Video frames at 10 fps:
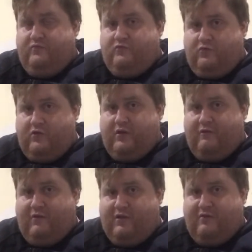
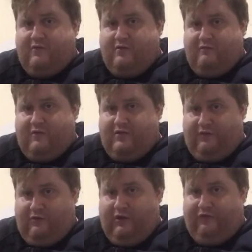one of the
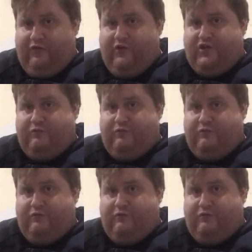very first